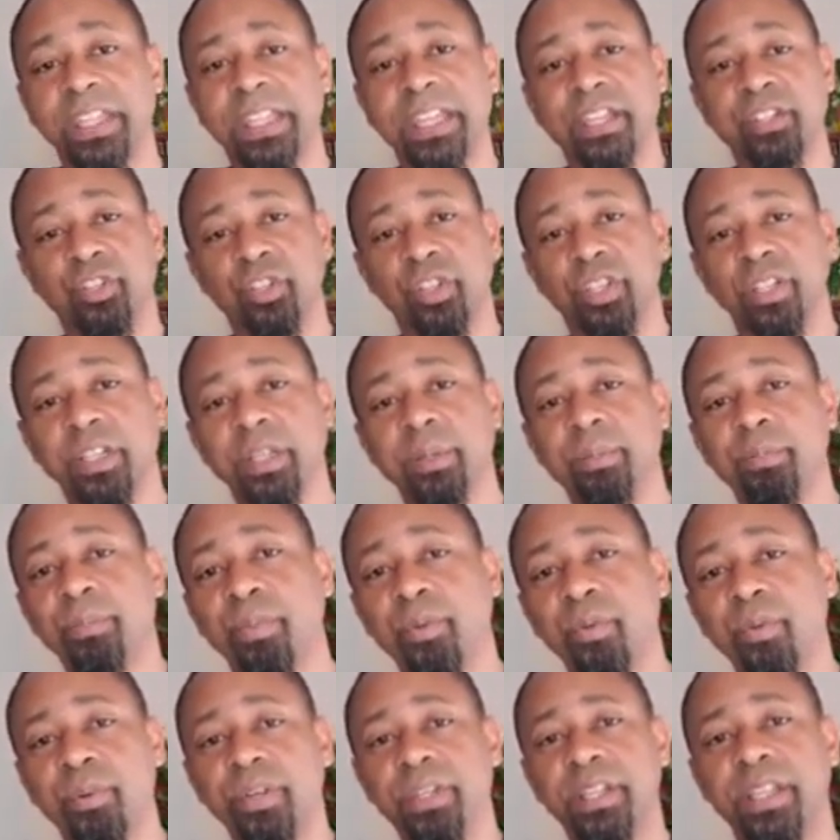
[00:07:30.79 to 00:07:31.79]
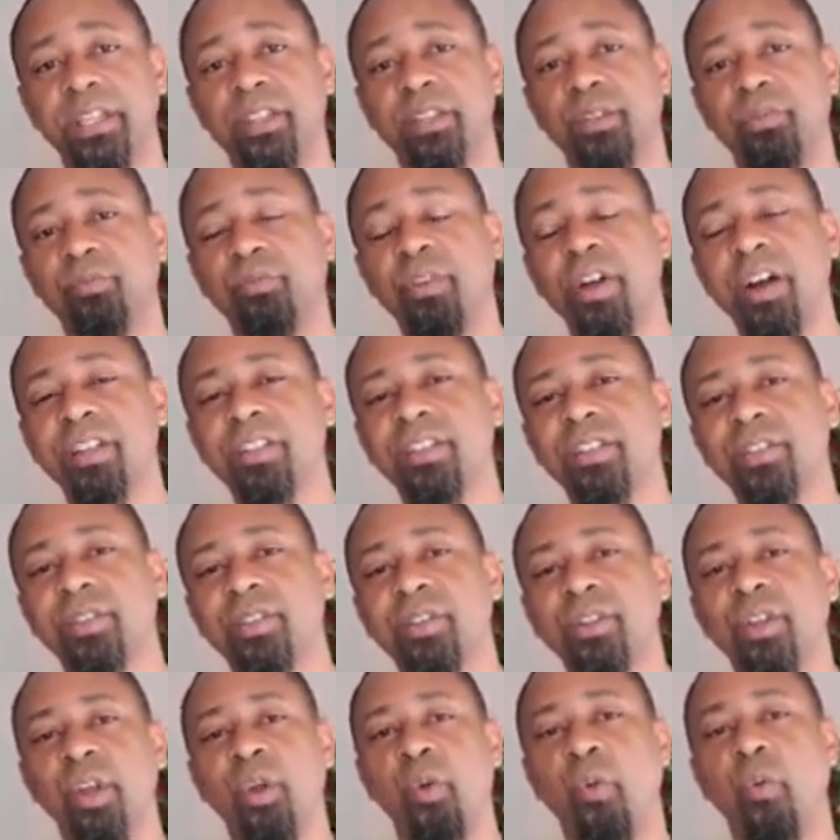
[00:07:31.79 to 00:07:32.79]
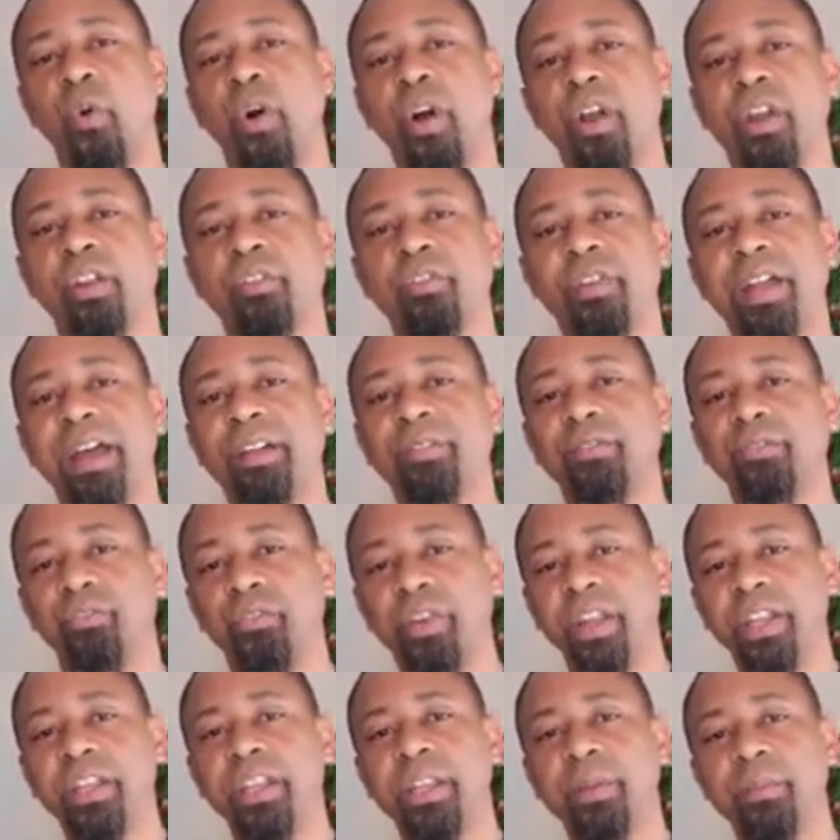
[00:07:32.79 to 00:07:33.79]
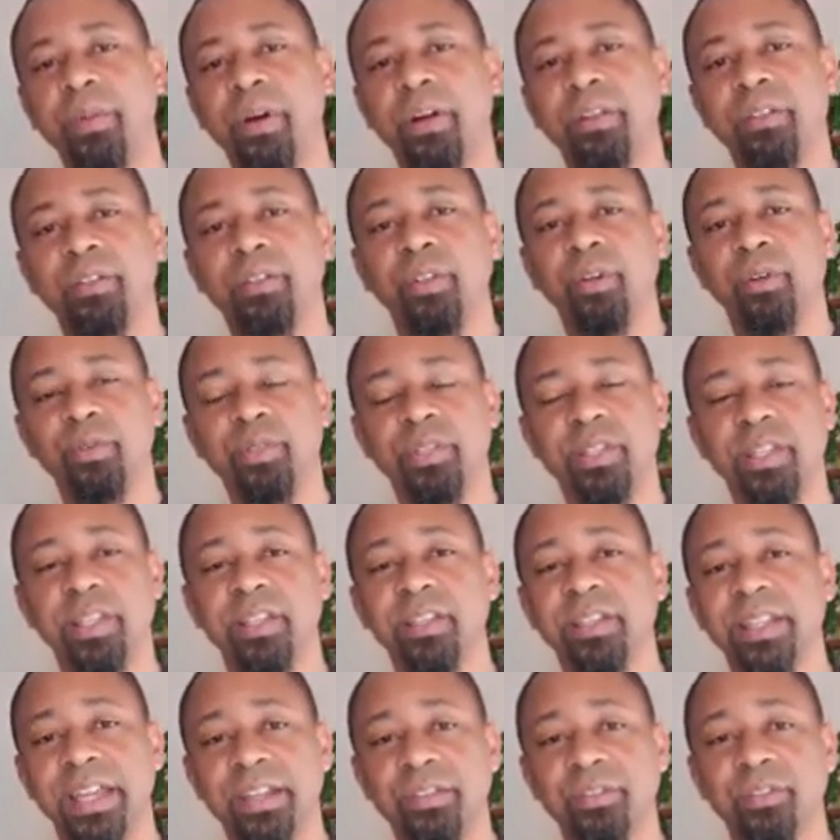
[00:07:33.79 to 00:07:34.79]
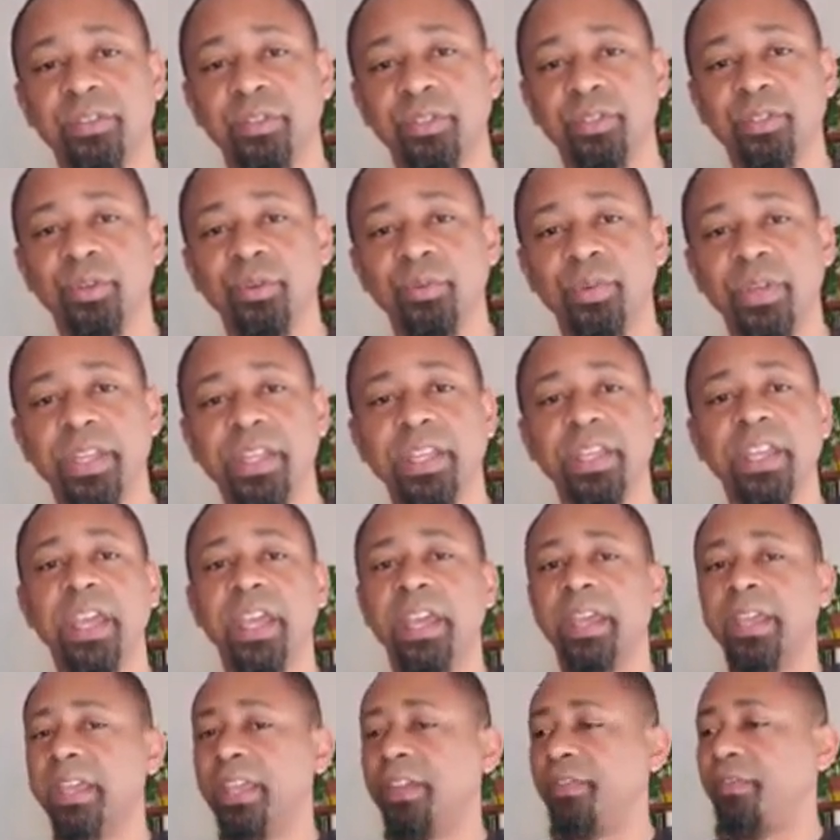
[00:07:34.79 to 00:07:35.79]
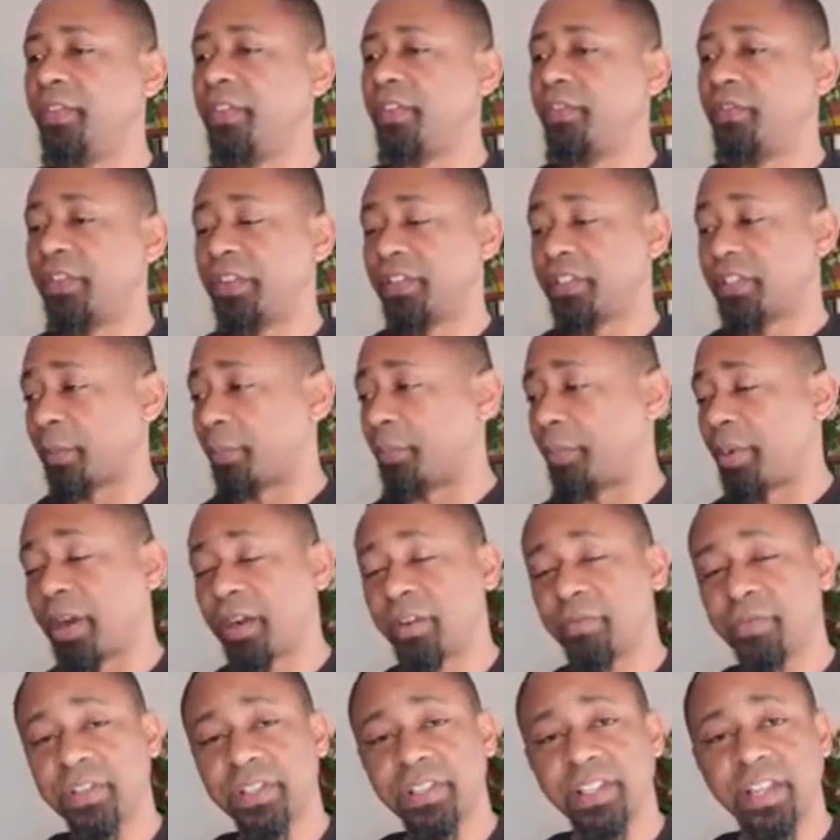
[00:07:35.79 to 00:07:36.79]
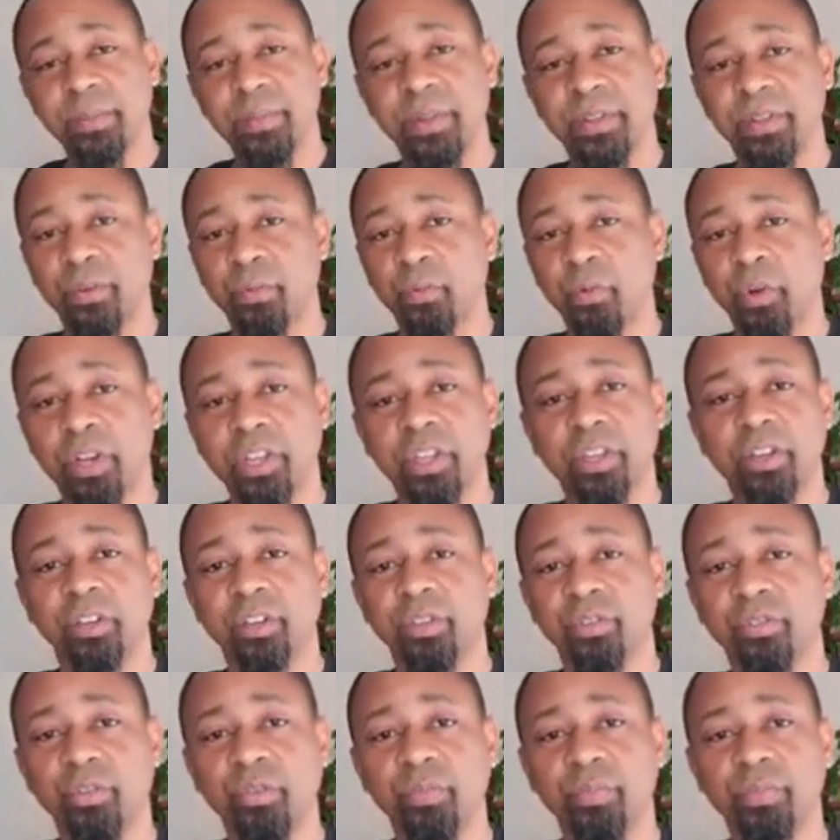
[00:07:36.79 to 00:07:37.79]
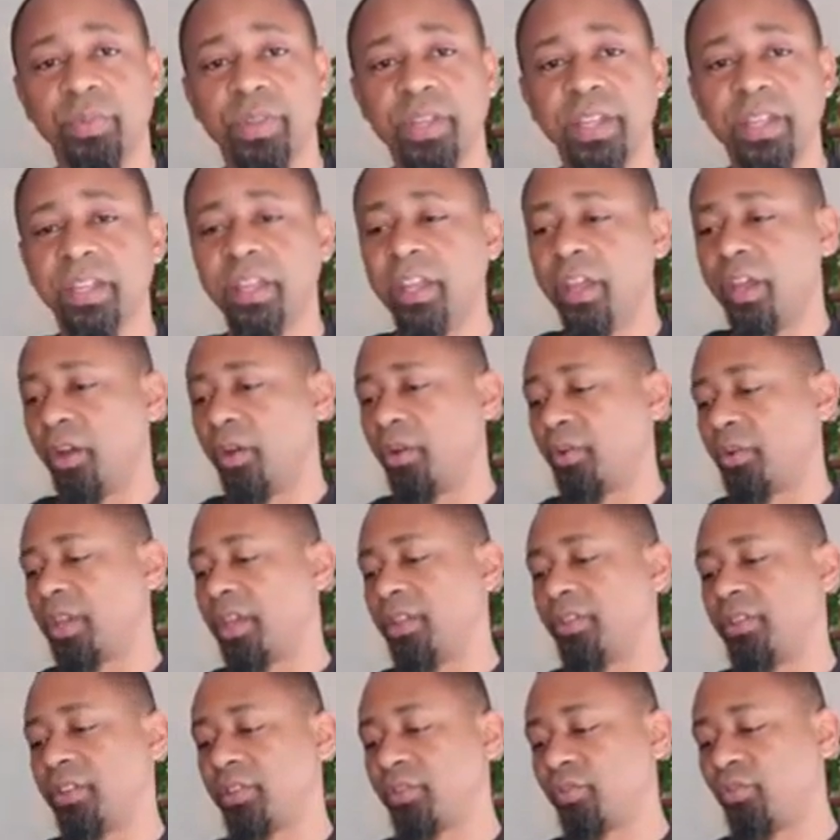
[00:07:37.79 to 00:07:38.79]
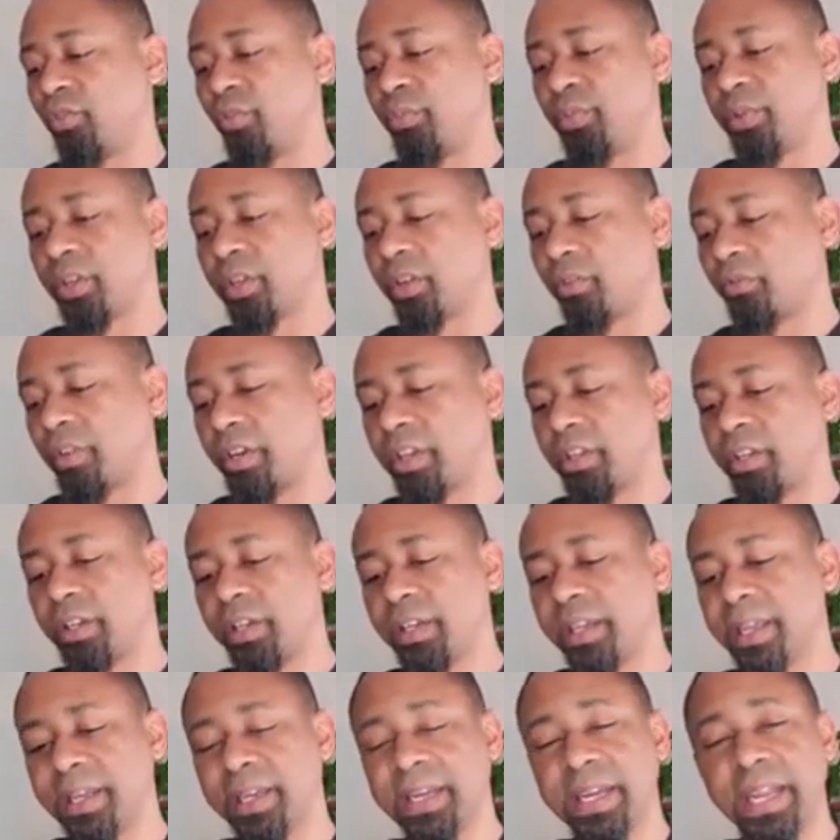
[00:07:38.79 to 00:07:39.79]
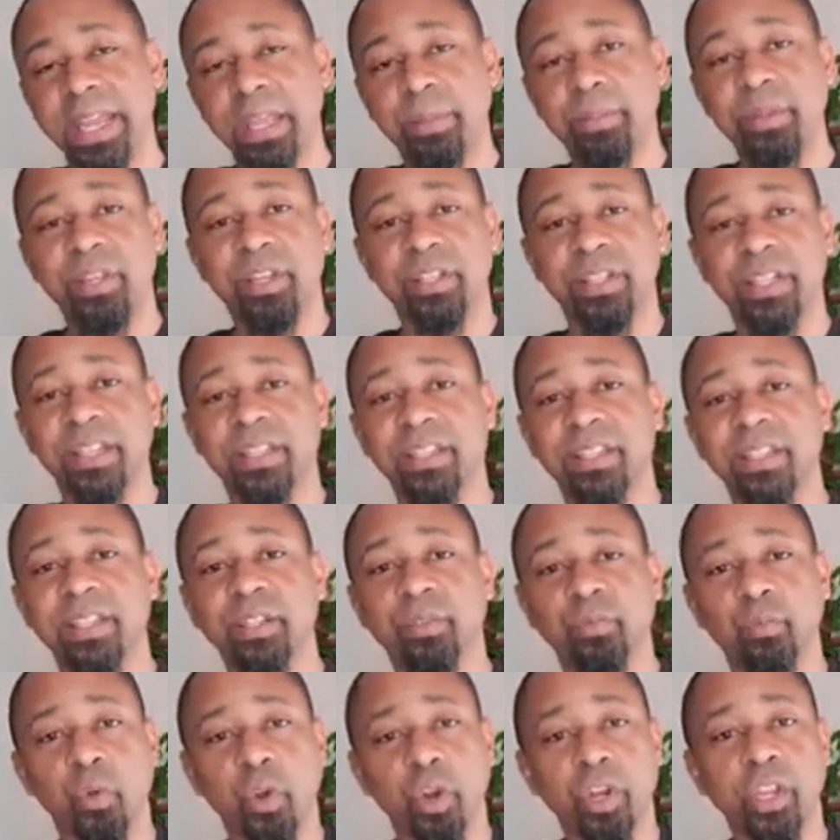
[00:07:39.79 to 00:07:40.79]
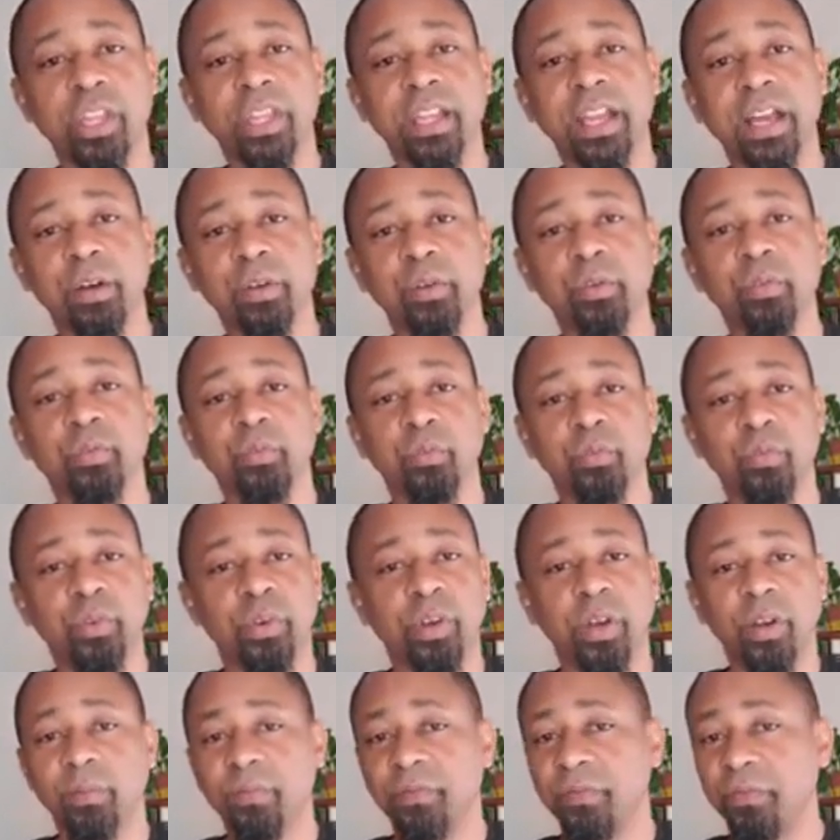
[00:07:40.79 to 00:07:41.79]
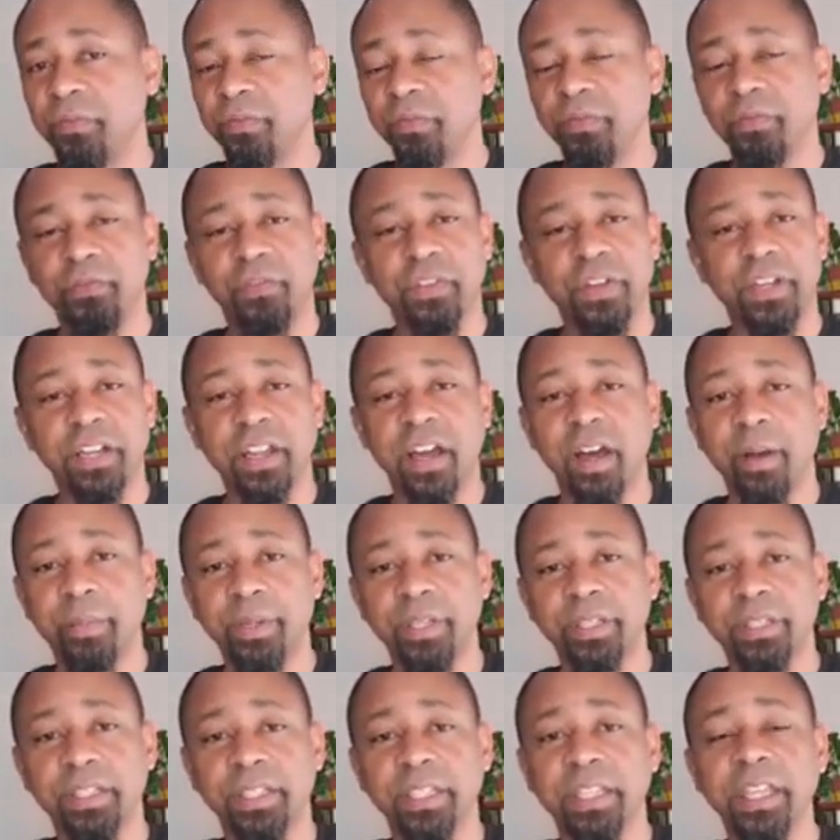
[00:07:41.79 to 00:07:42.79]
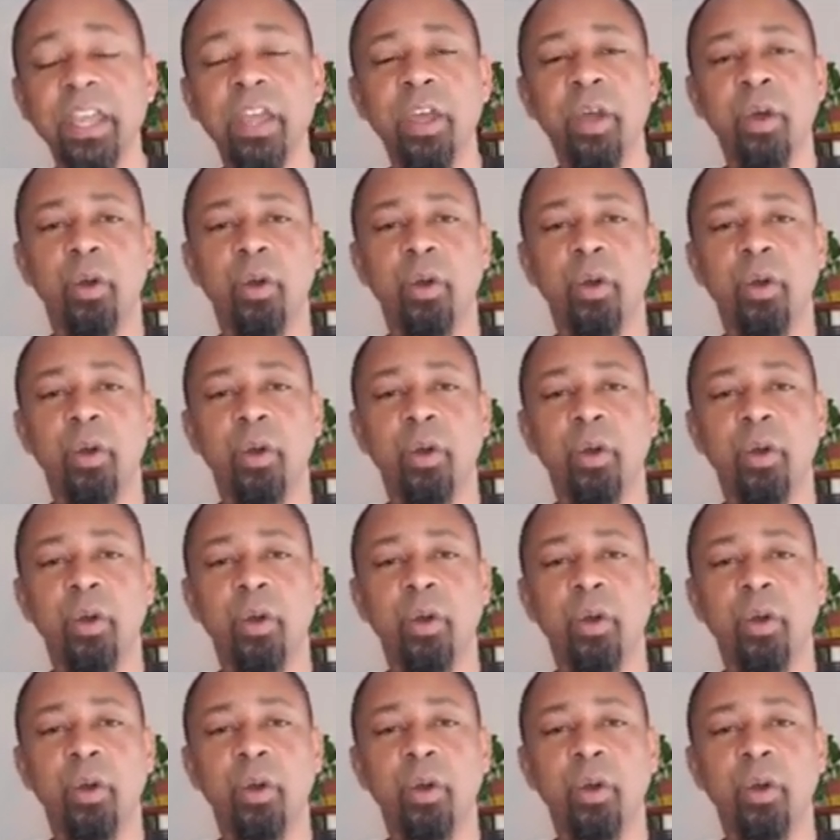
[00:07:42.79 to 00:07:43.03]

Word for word: Get your clipboard, get the roster, walk around, grade them on those things that they're doing. Even if it's a part of assignment, they're working on a group thing. Okay, this group is already going to get an A because I see it working out um, phenomenally.